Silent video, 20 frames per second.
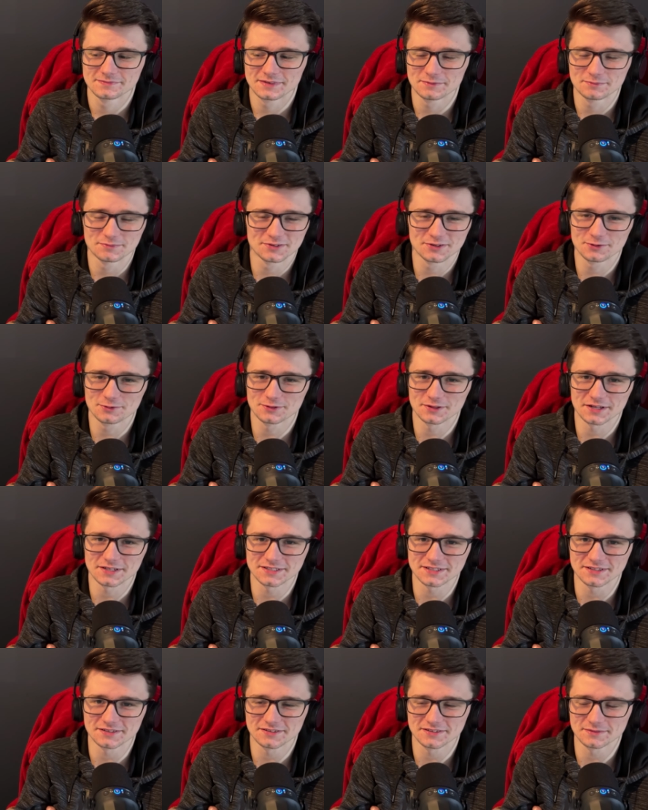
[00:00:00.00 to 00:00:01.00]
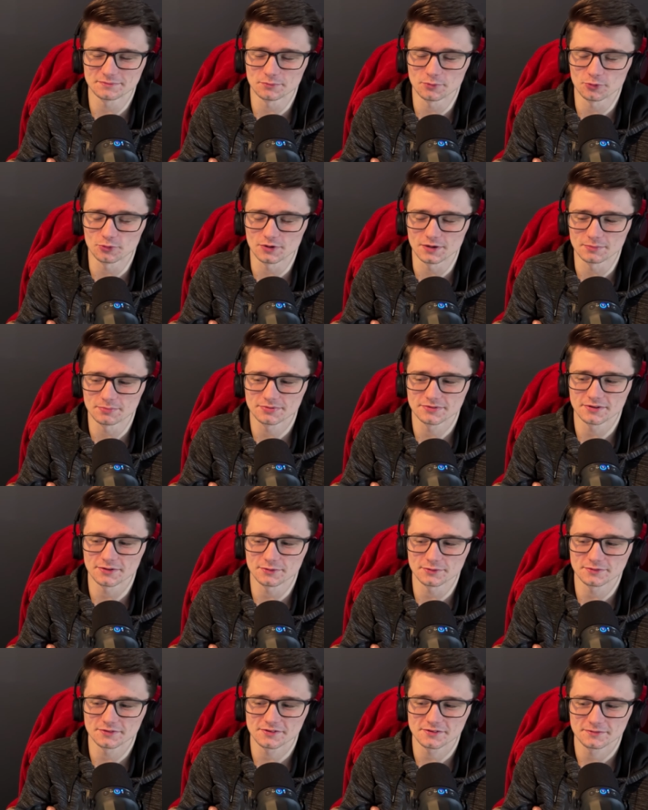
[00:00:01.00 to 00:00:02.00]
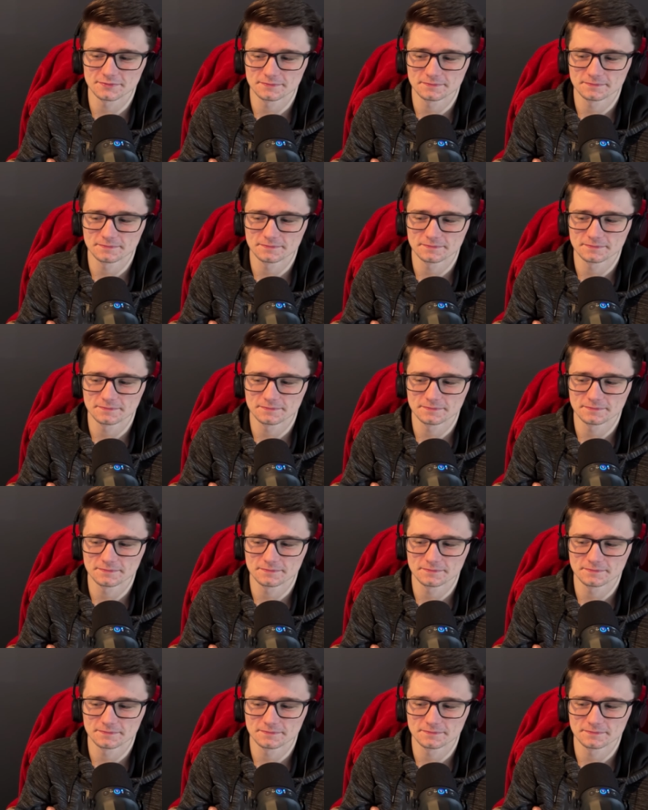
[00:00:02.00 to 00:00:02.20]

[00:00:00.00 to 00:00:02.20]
I'm so glad he's in more episodes.